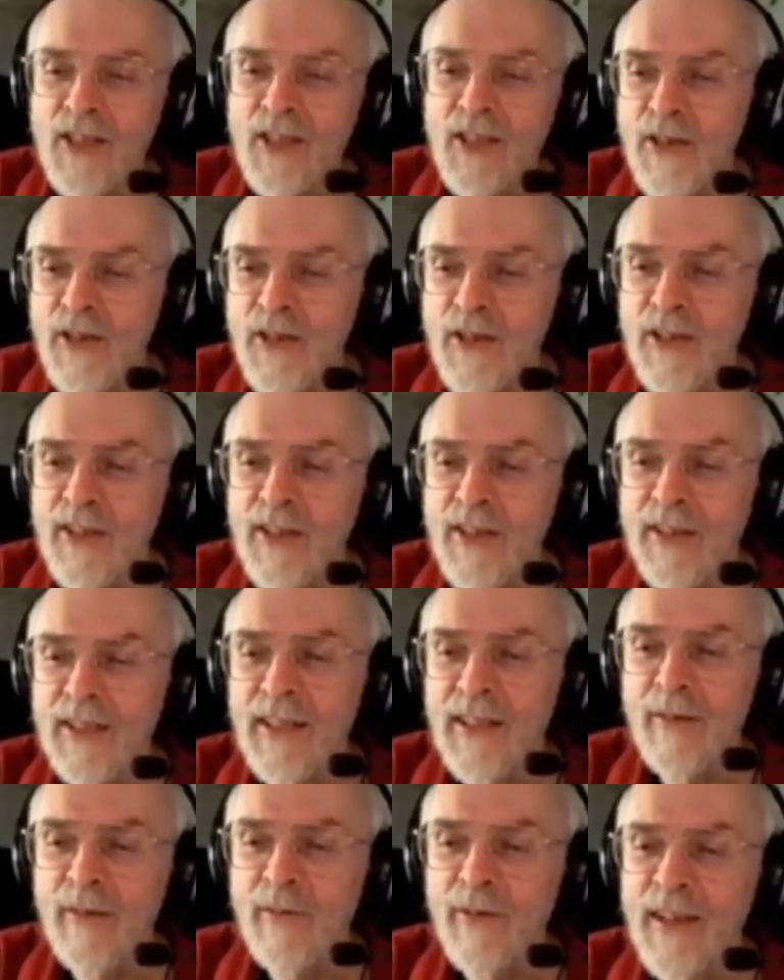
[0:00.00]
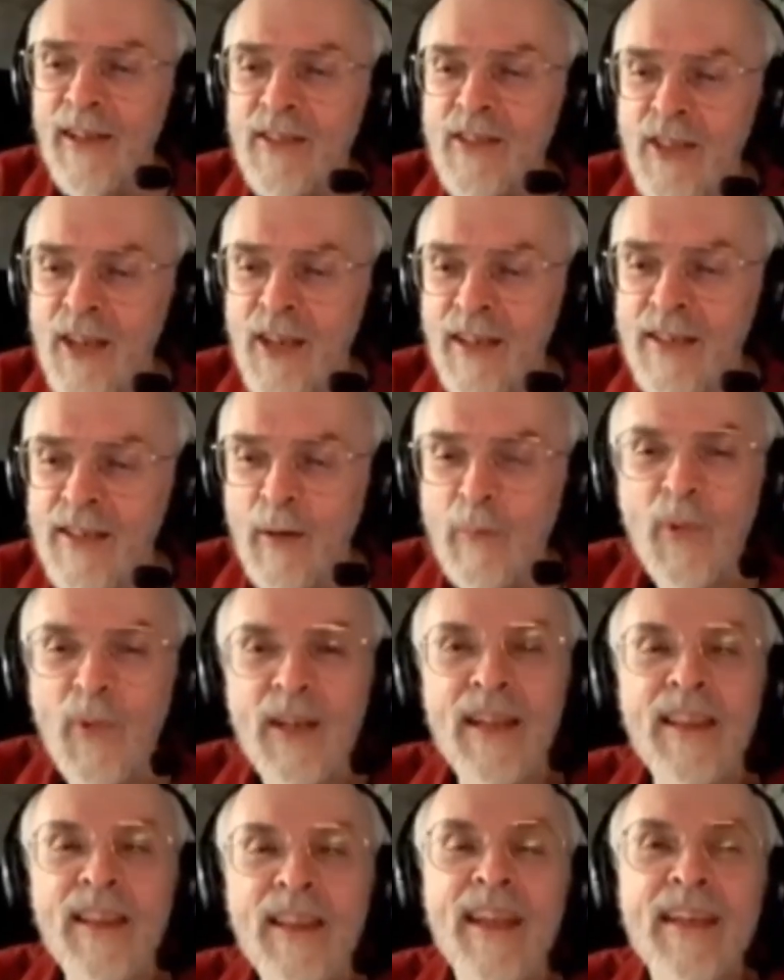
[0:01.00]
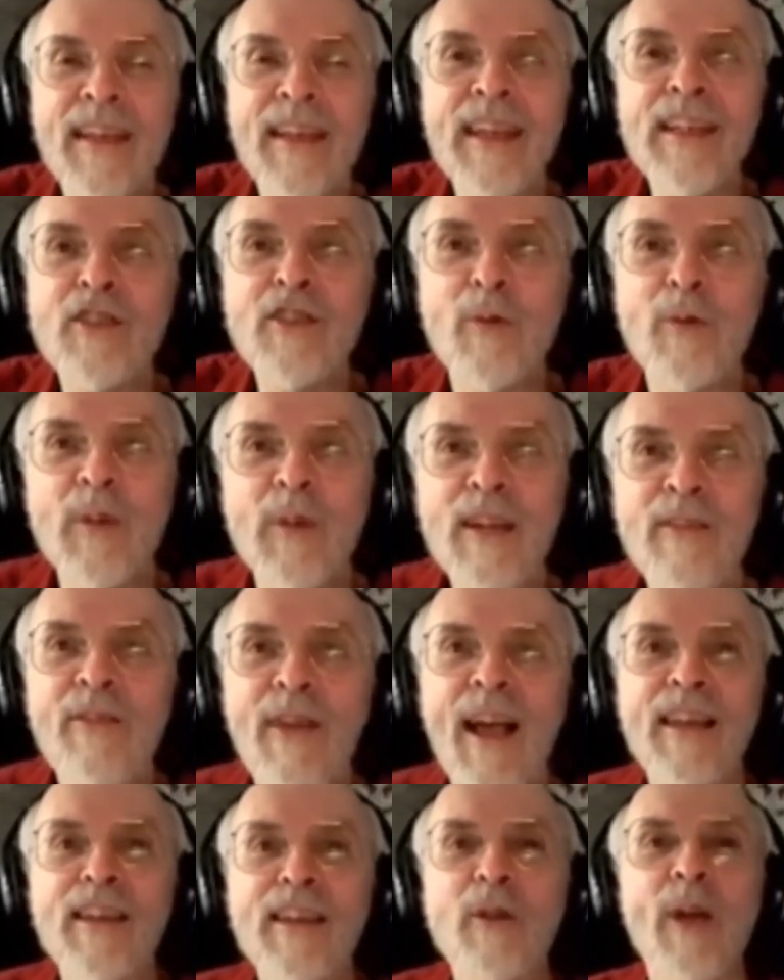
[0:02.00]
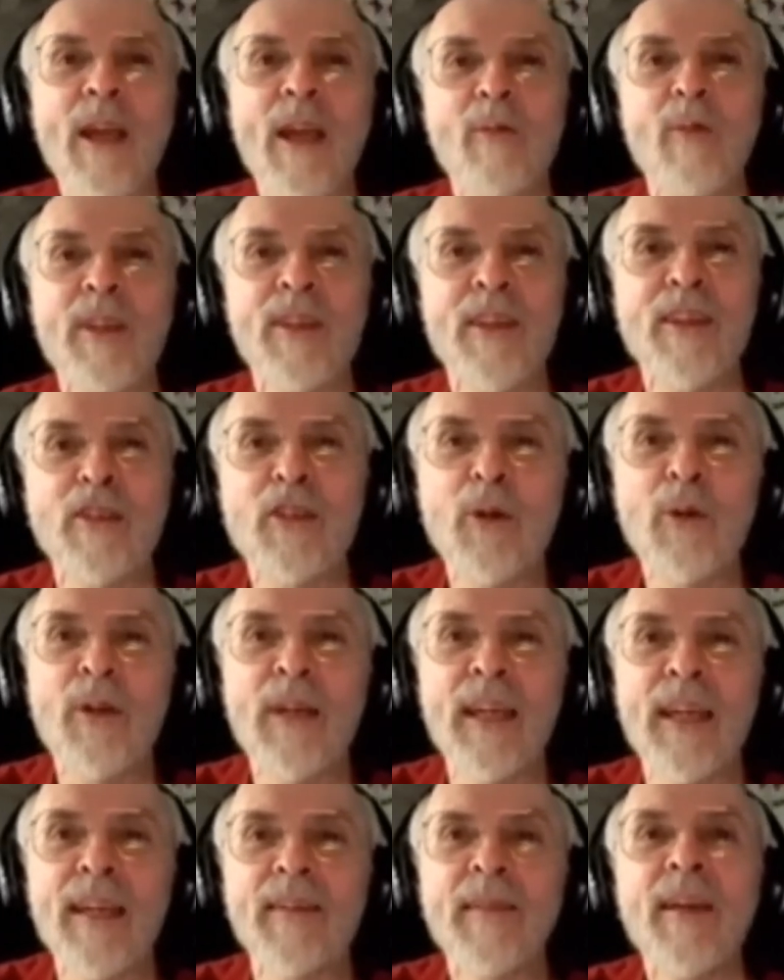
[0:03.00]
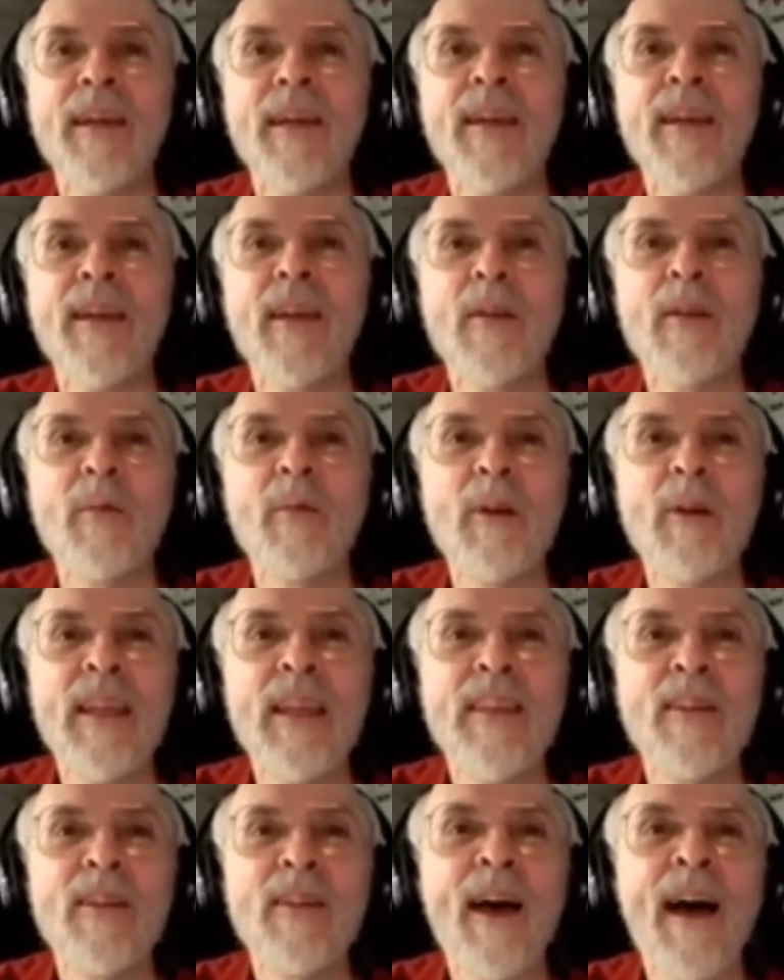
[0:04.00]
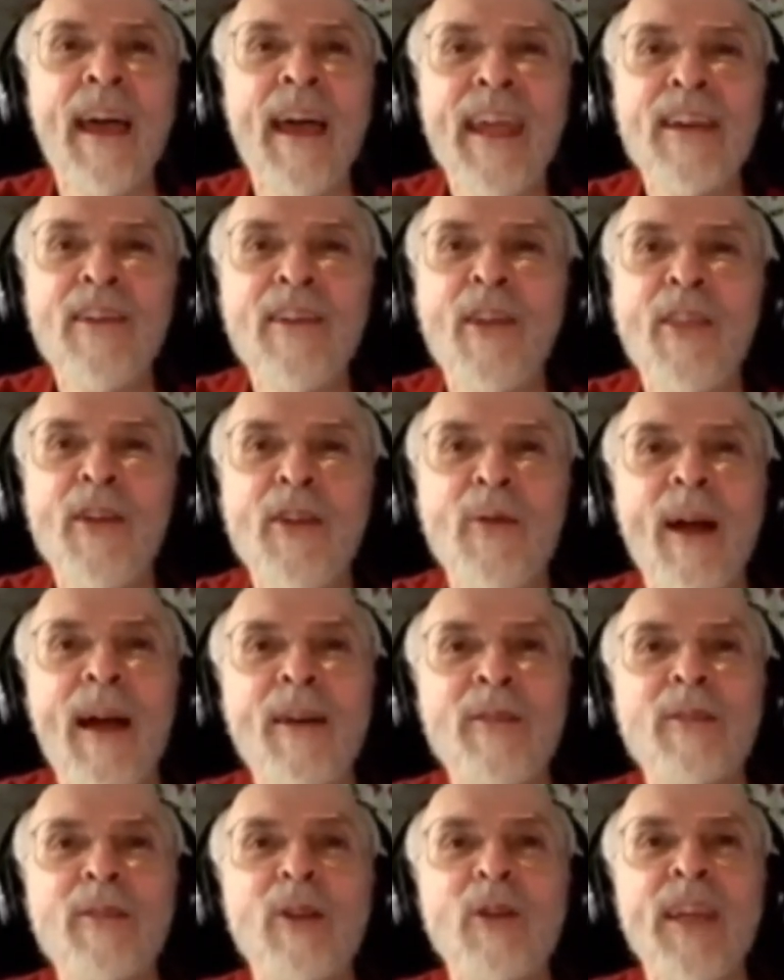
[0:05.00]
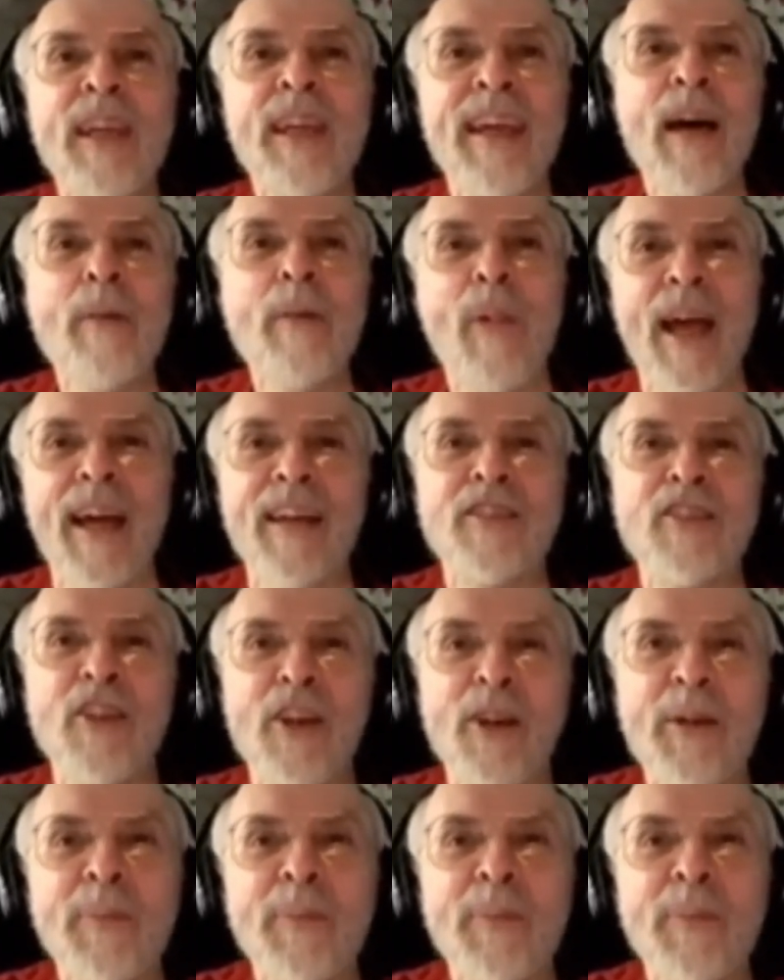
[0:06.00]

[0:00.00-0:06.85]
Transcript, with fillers: to convince somebody they need to reevaluate what they're doing when they're lying on the ground looking up at you.